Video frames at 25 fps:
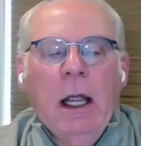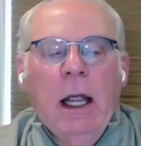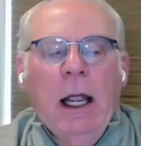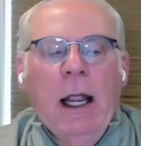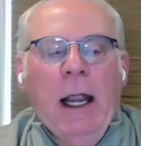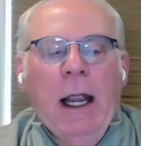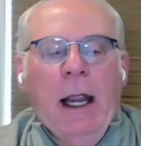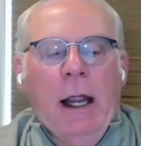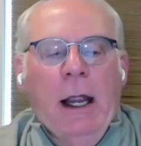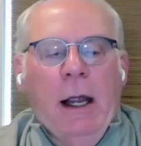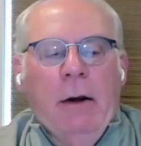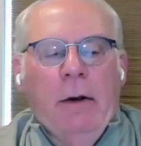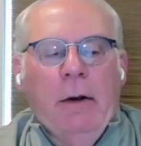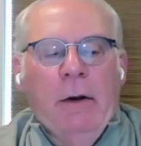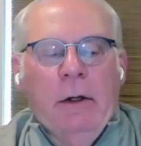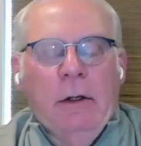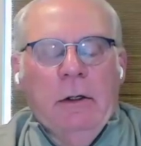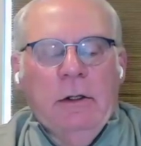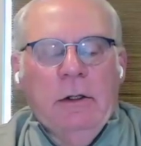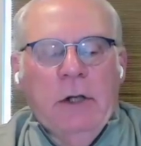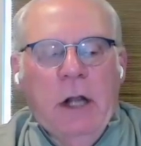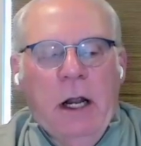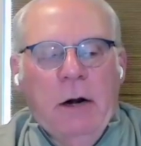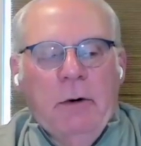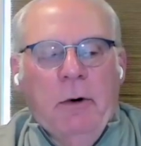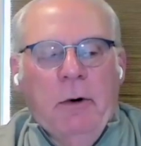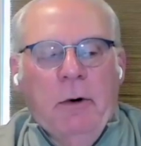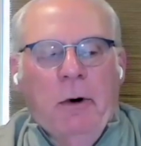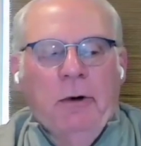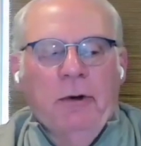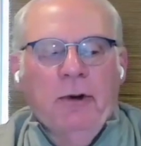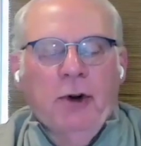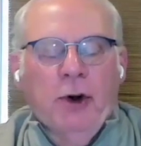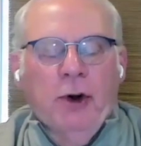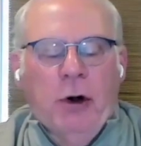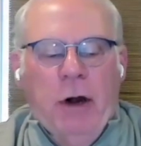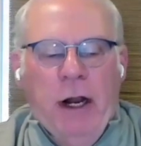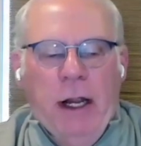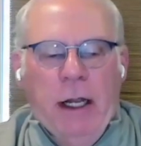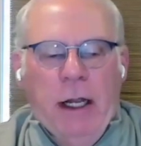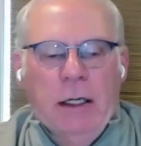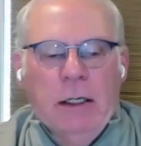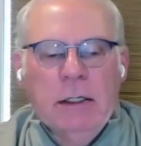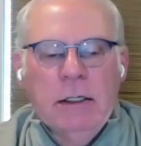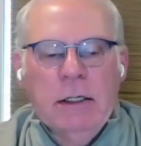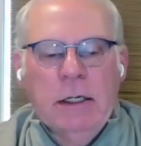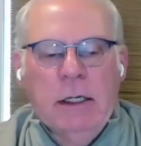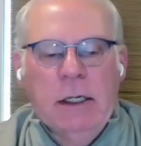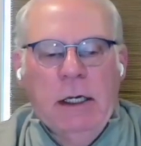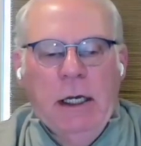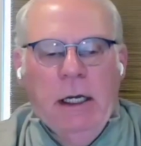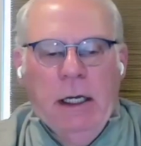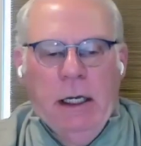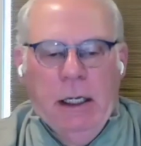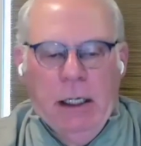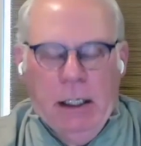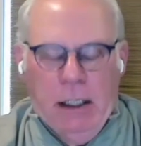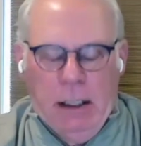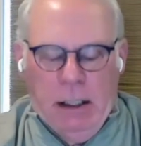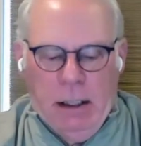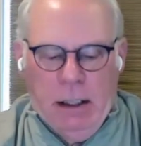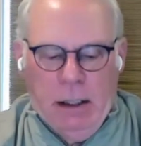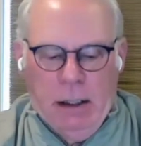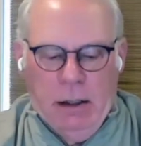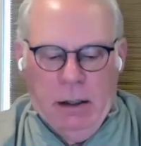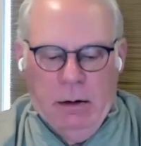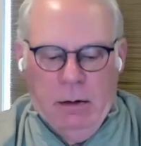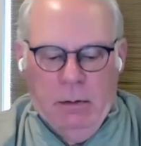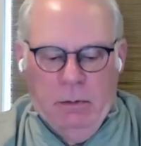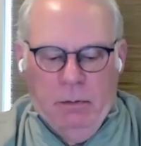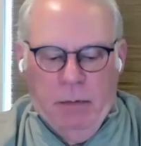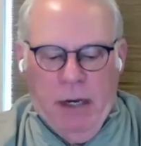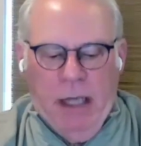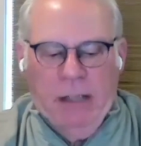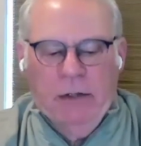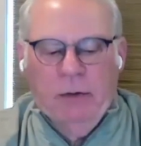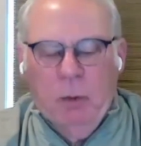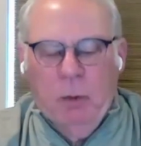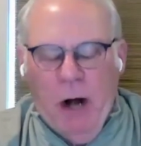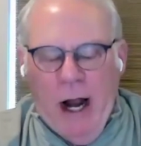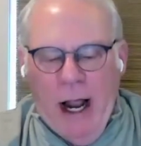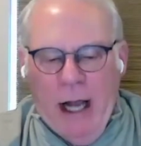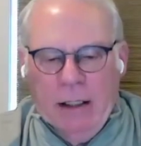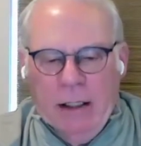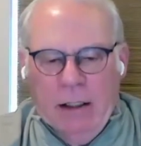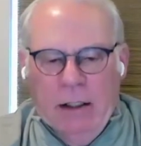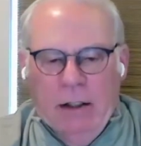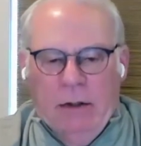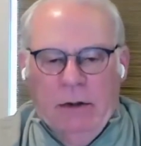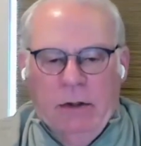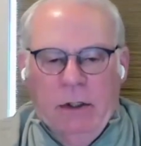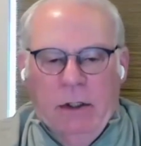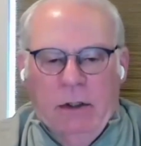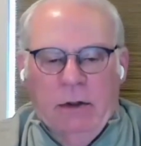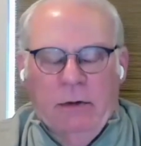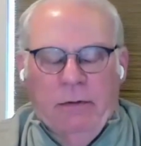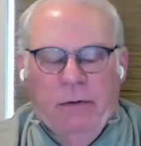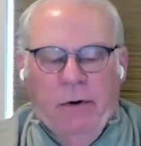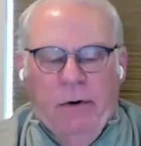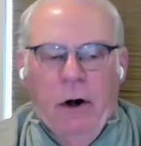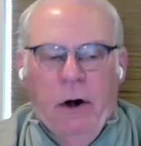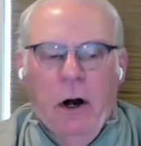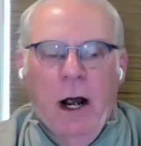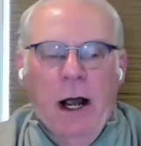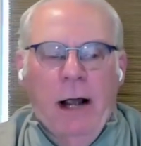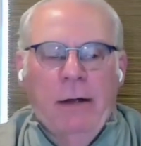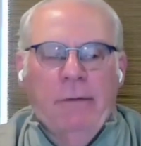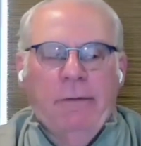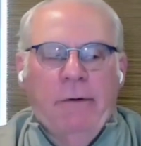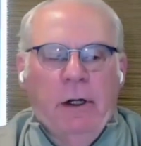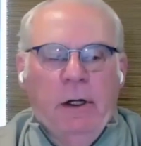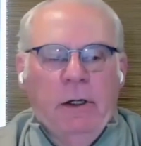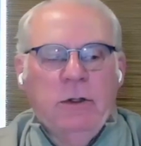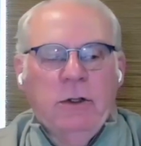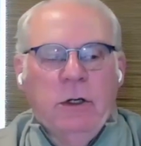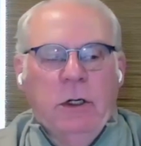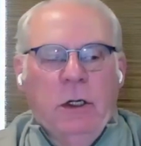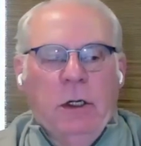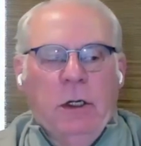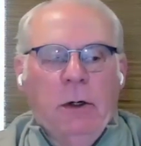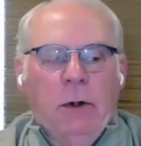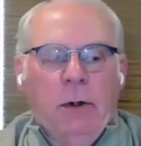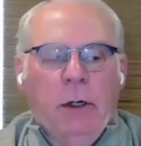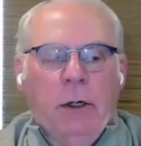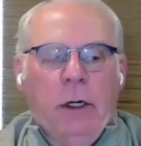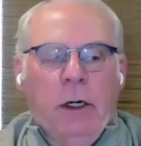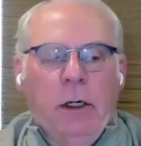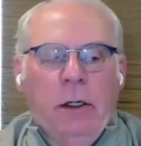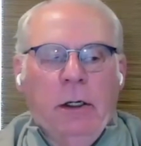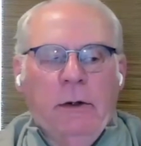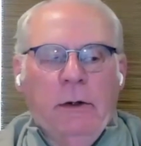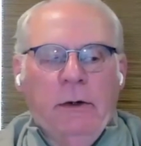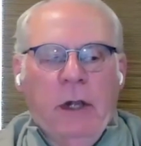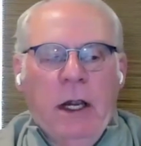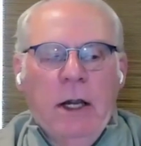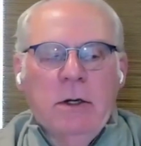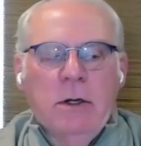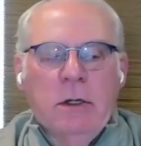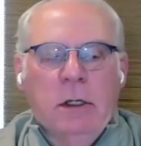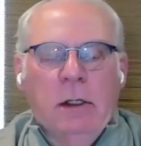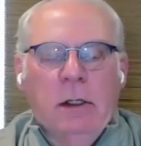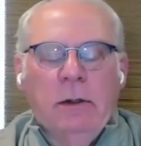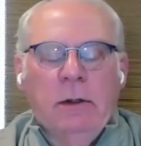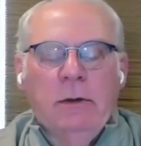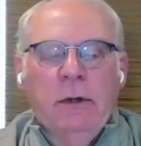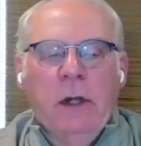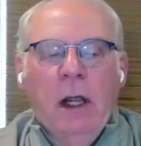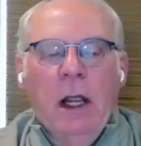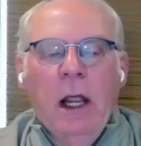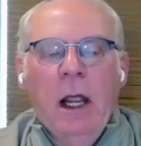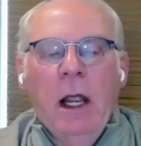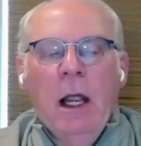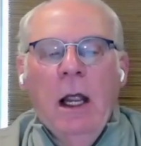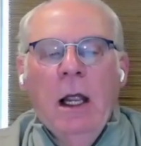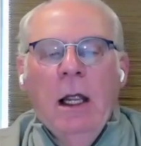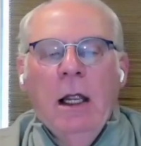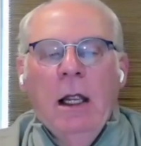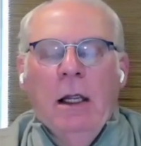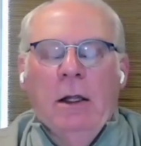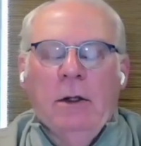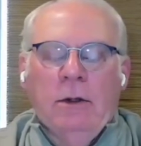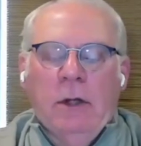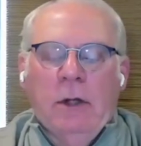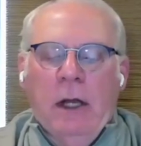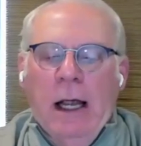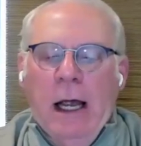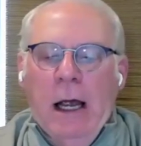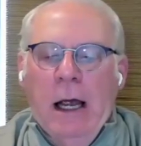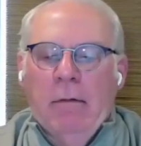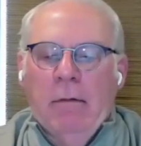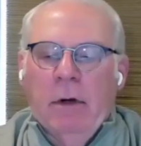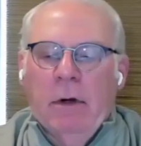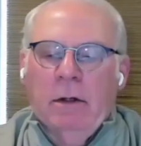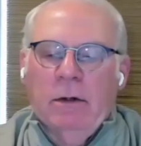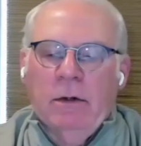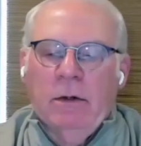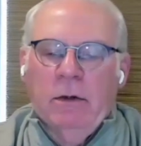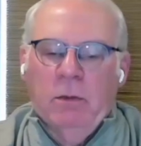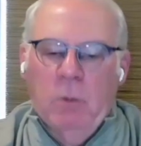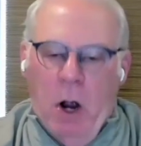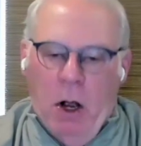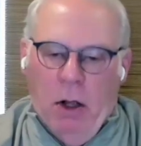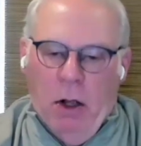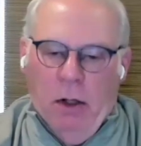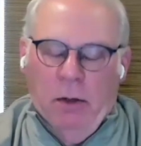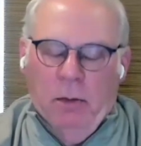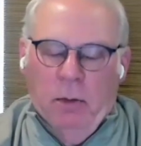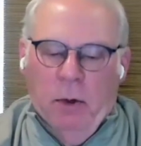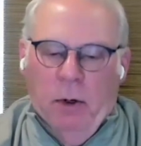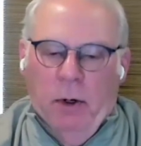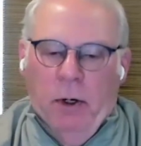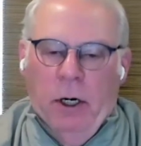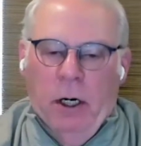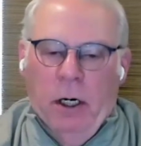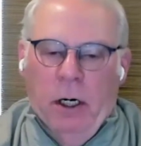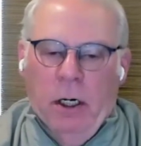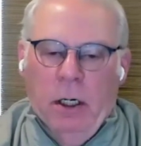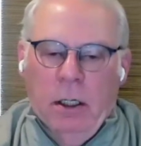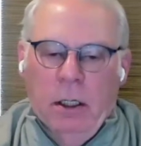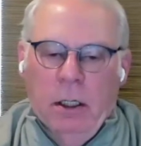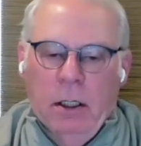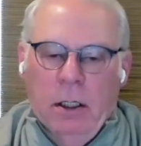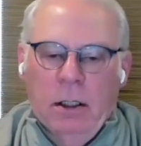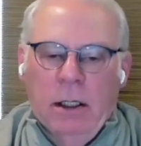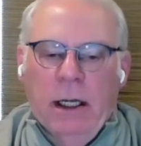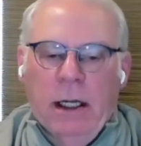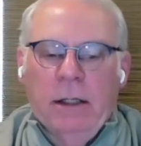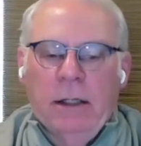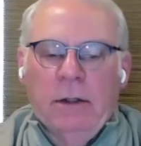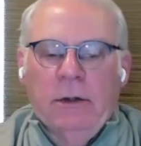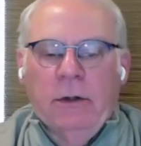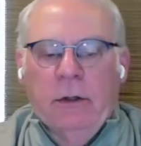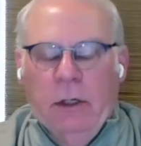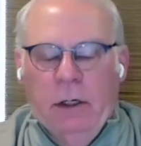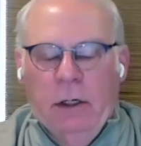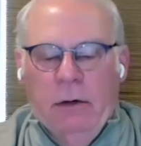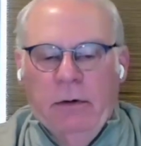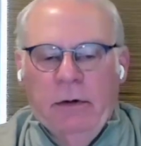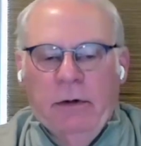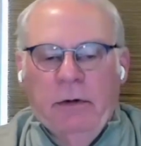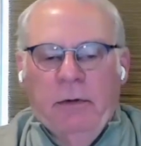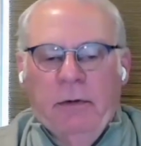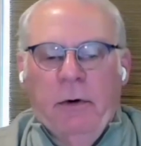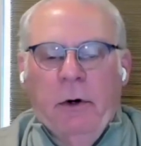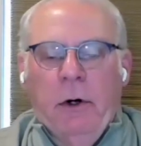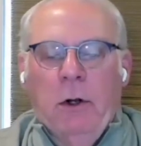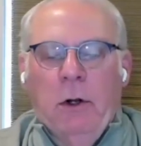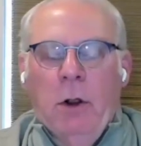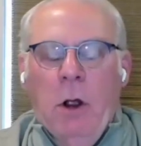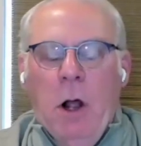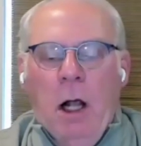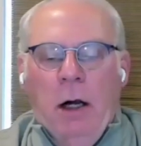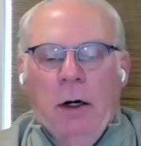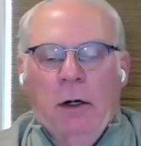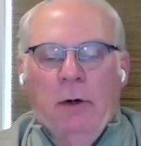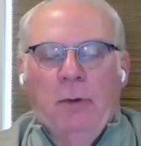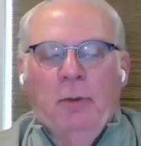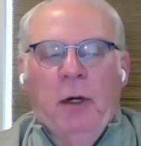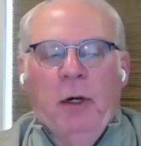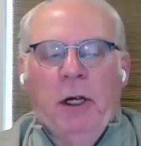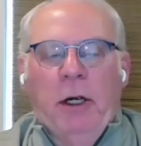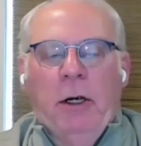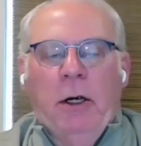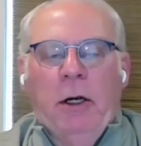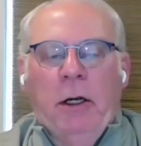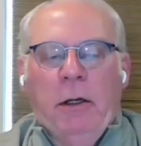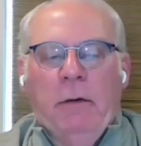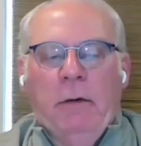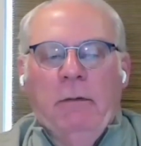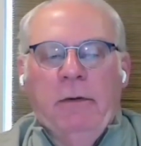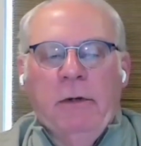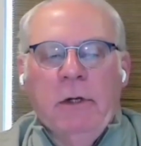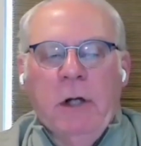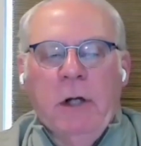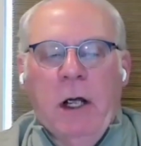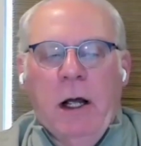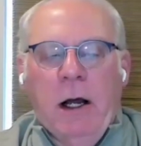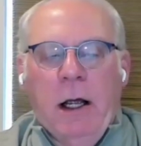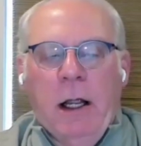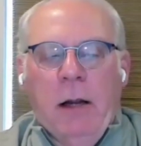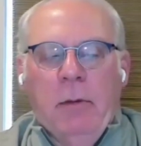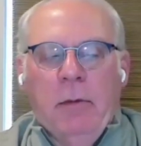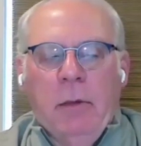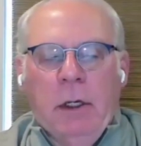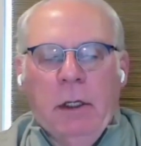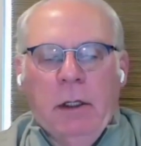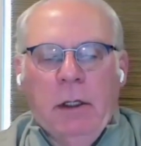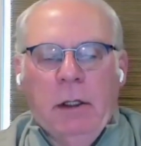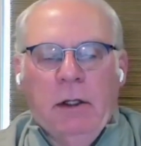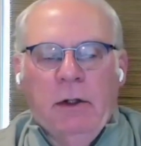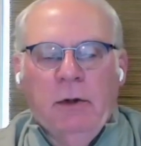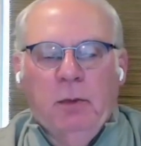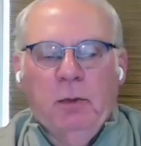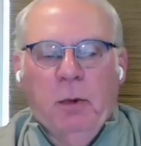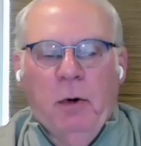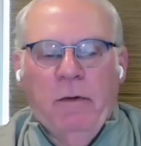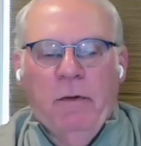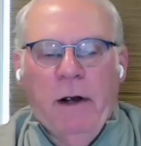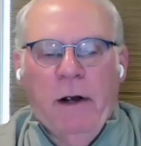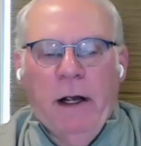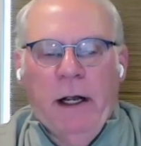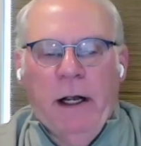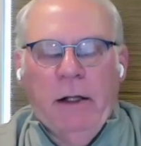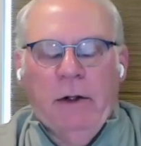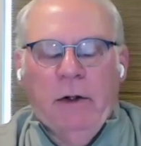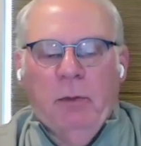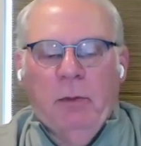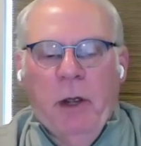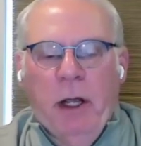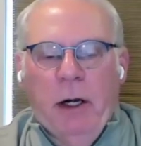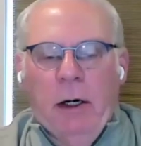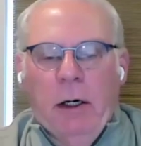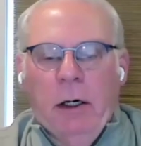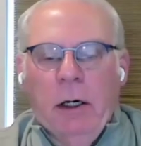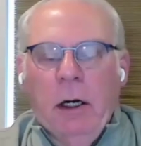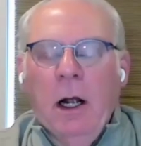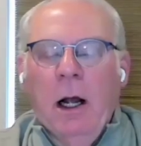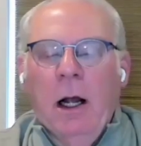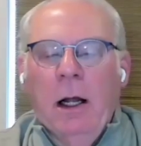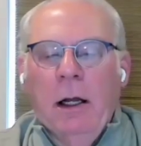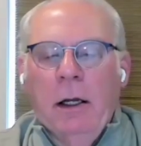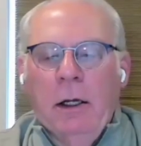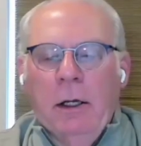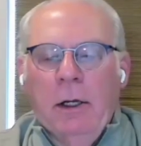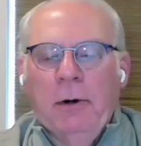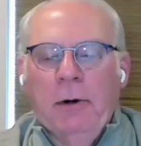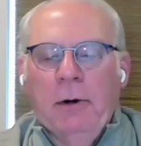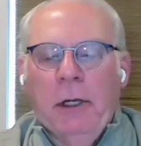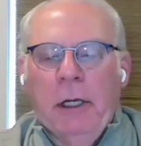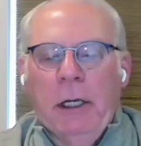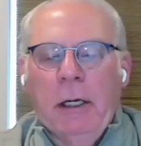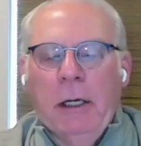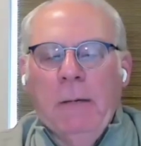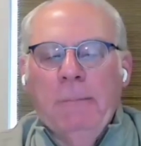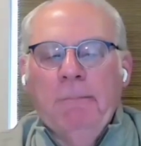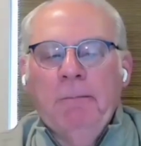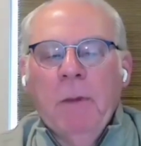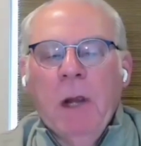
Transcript: And the general trend in best practices for high functioning organizations is to have a smaller board that serves for a longer period of time, and this provides better continuity.